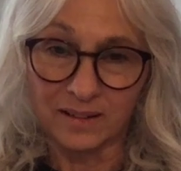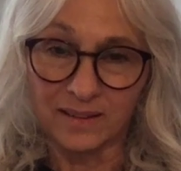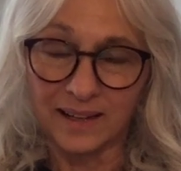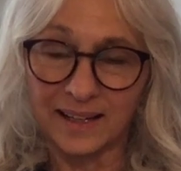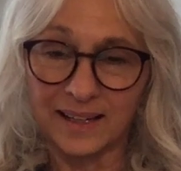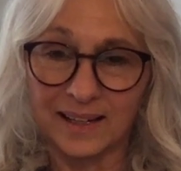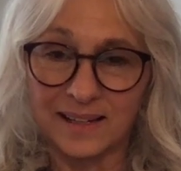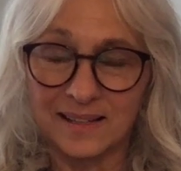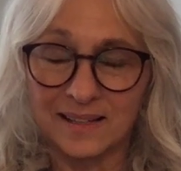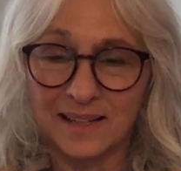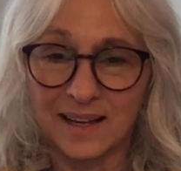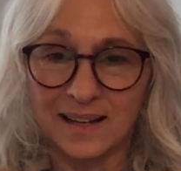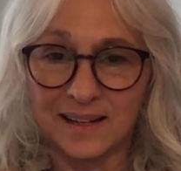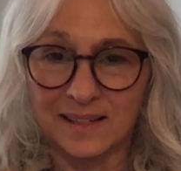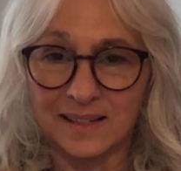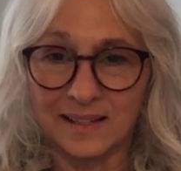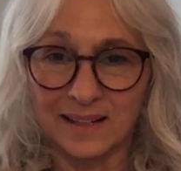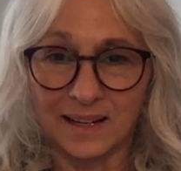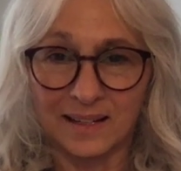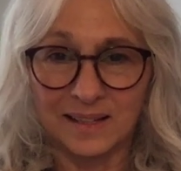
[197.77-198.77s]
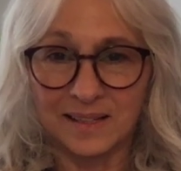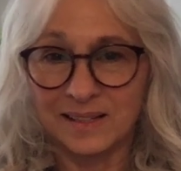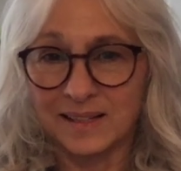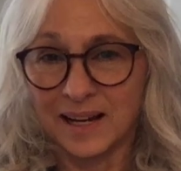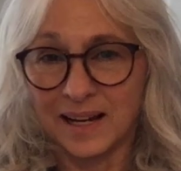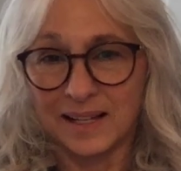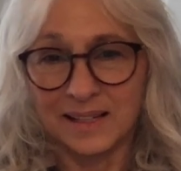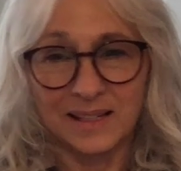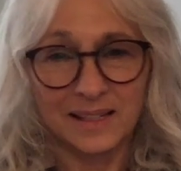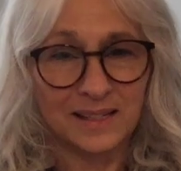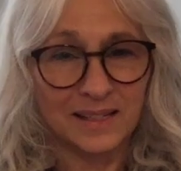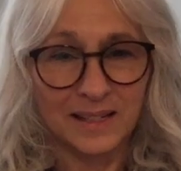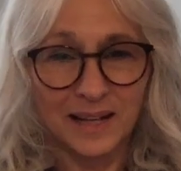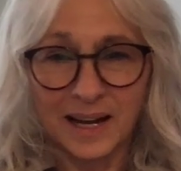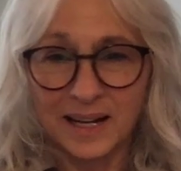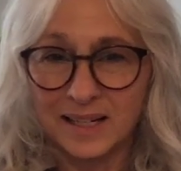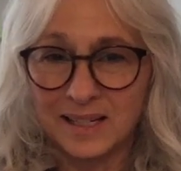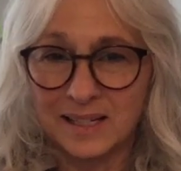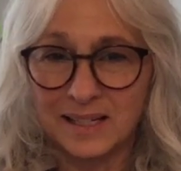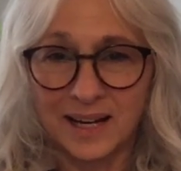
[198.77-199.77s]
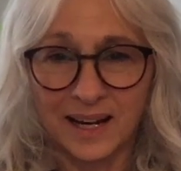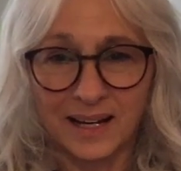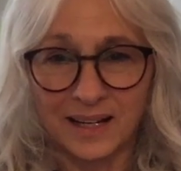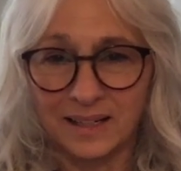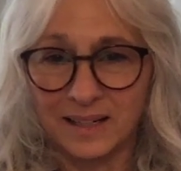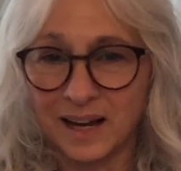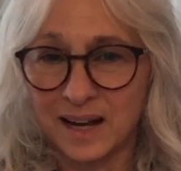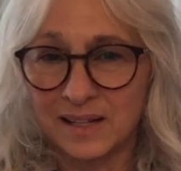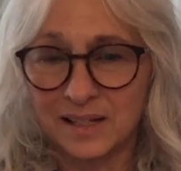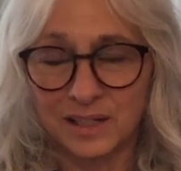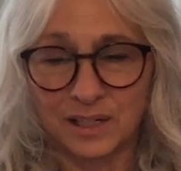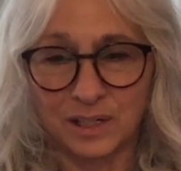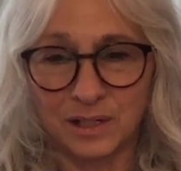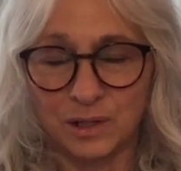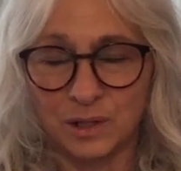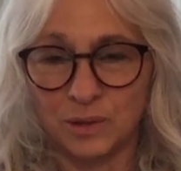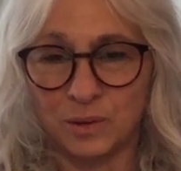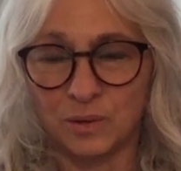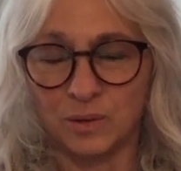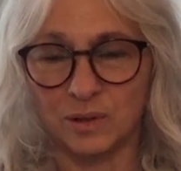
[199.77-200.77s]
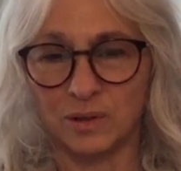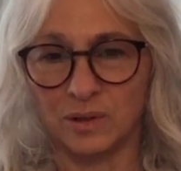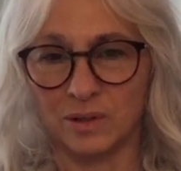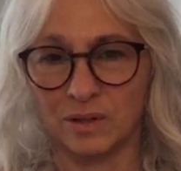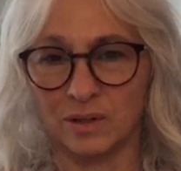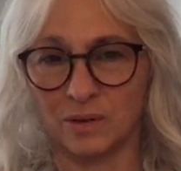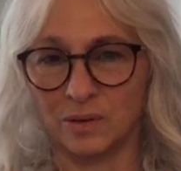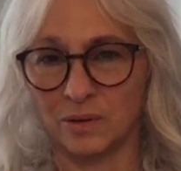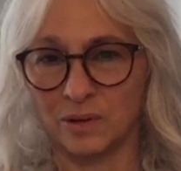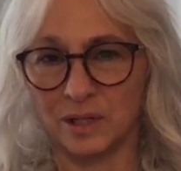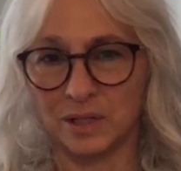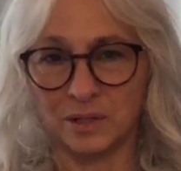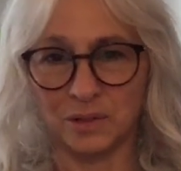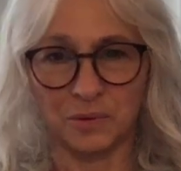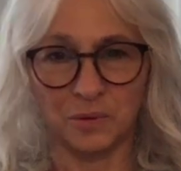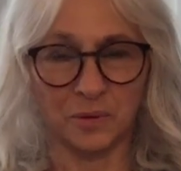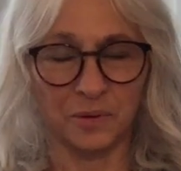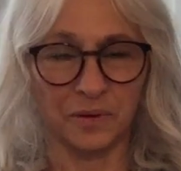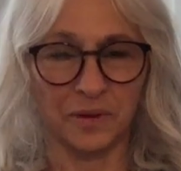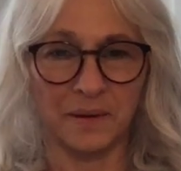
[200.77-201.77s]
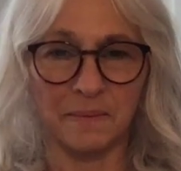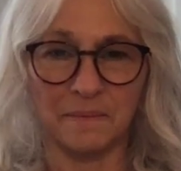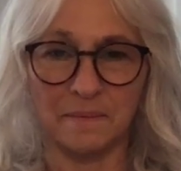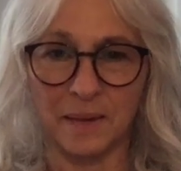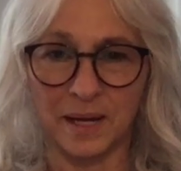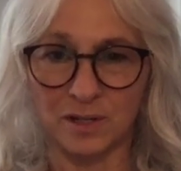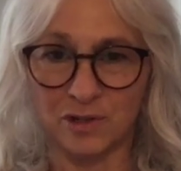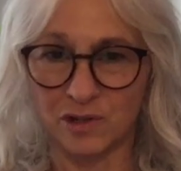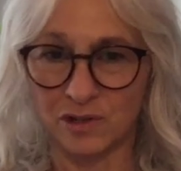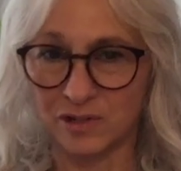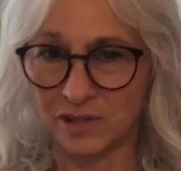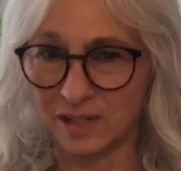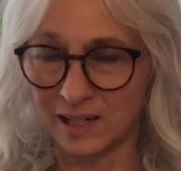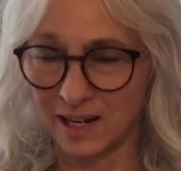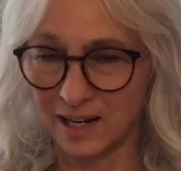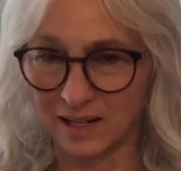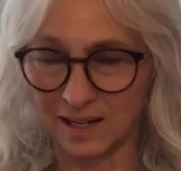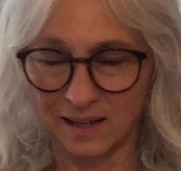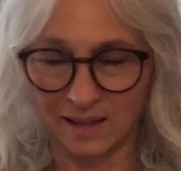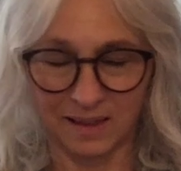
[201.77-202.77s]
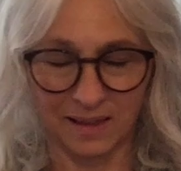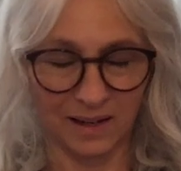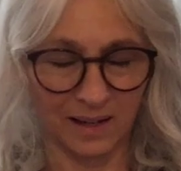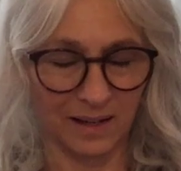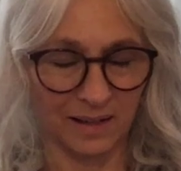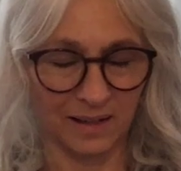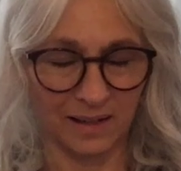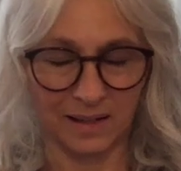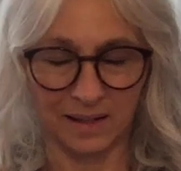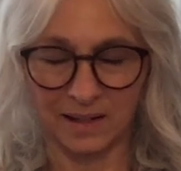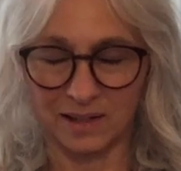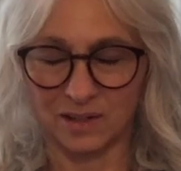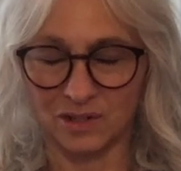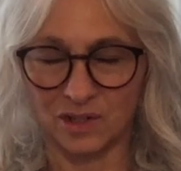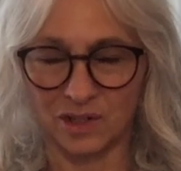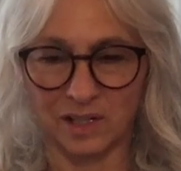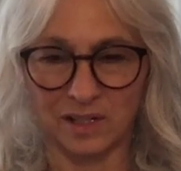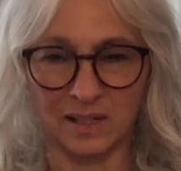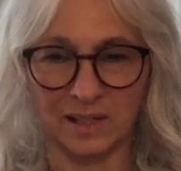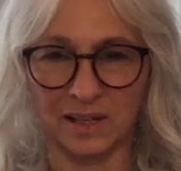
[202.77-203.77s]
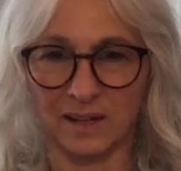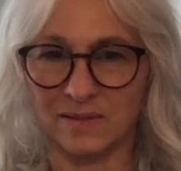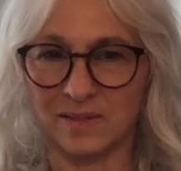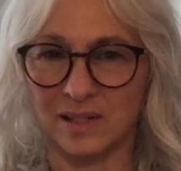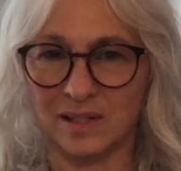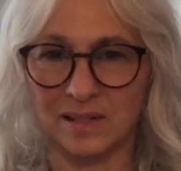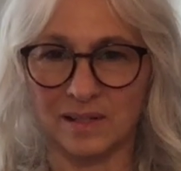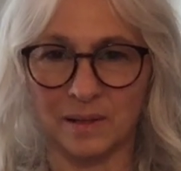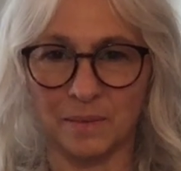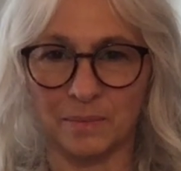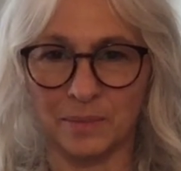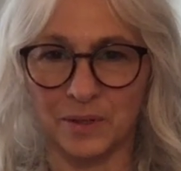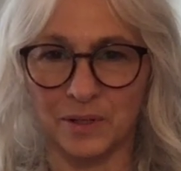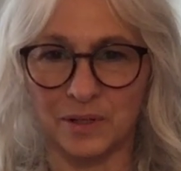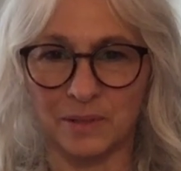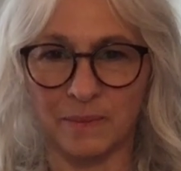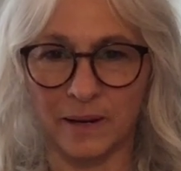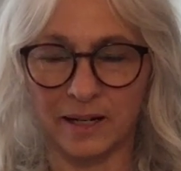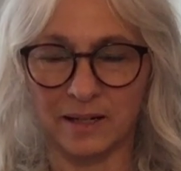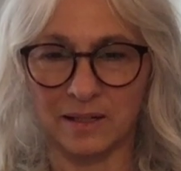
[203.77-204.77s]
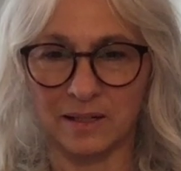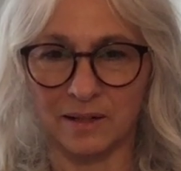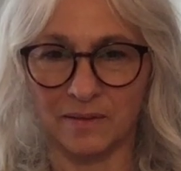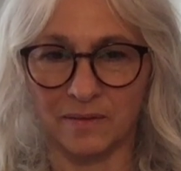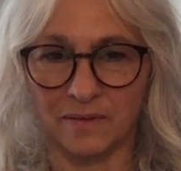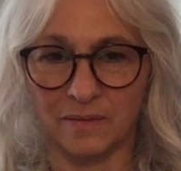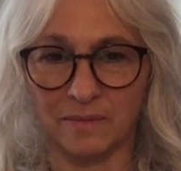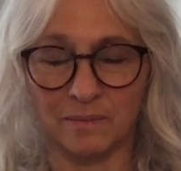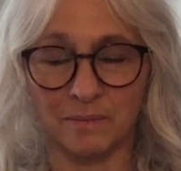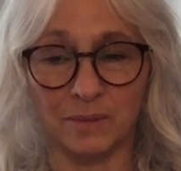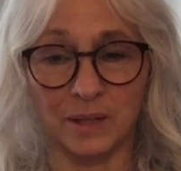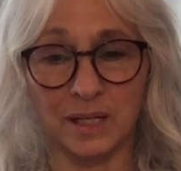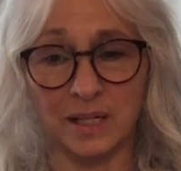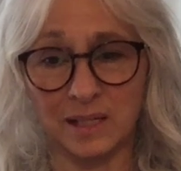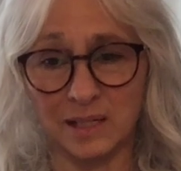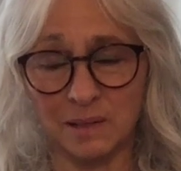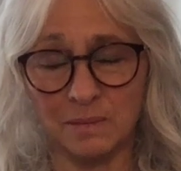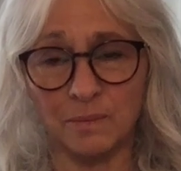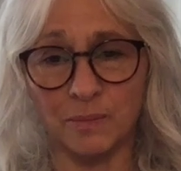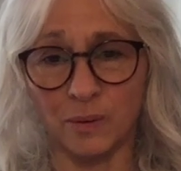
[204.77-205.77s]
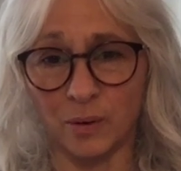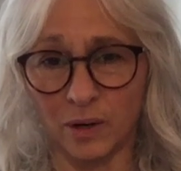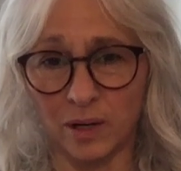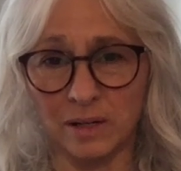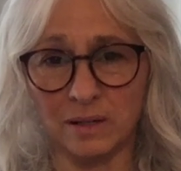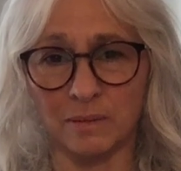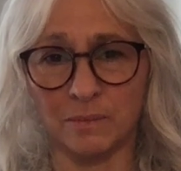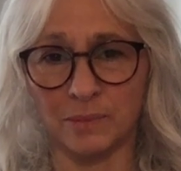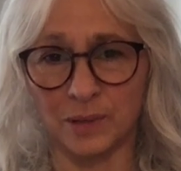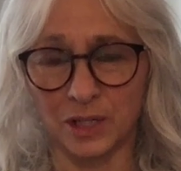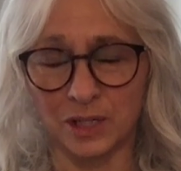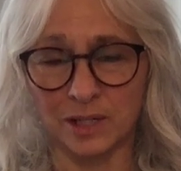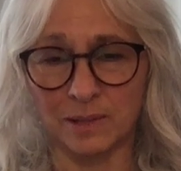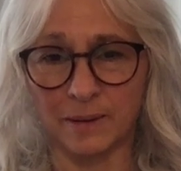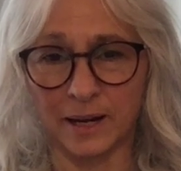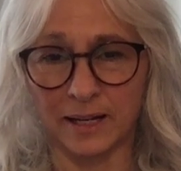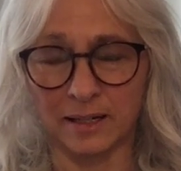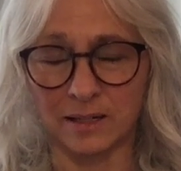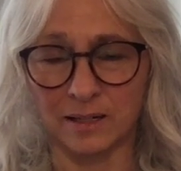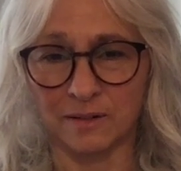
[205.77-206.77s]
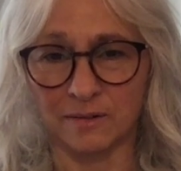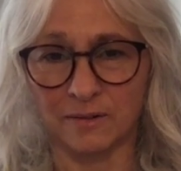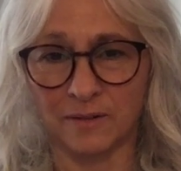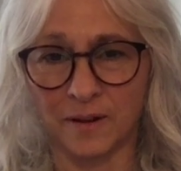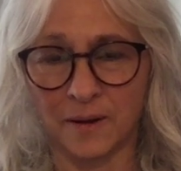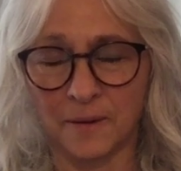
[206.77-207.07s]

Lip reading: Like I said, it's not a science. It's not a diagnostic tool or a tool that measures anything. It just gives us some perspective. But it's an important perspective.